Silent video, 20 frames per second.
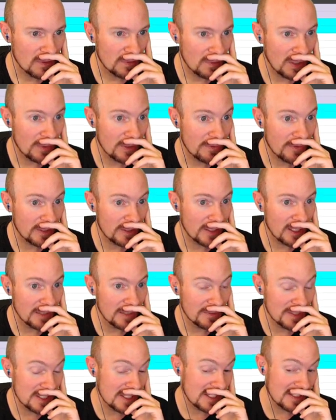Well, we've already
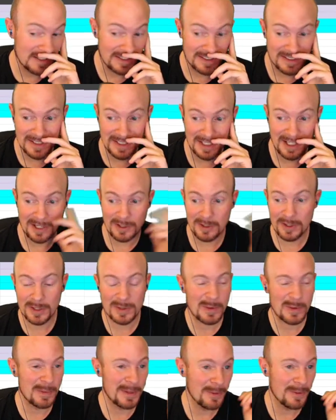gotten this. Is see, I knew
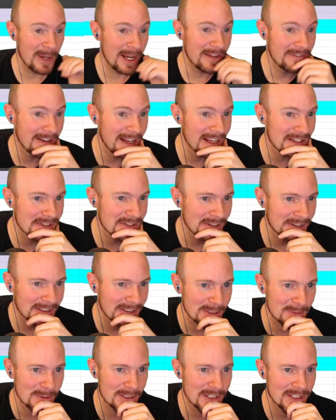this would be way faster
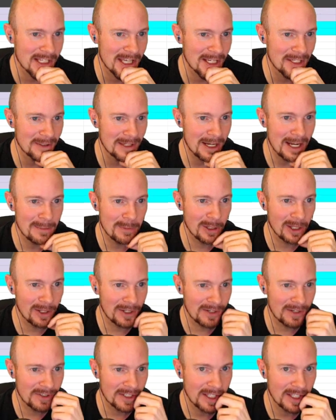because we're just kind of
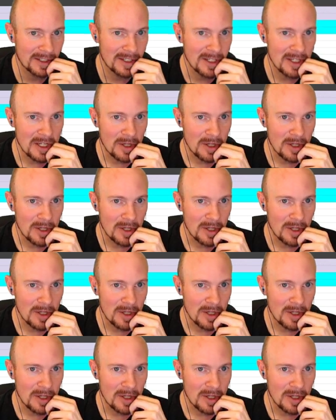eyeballing everything.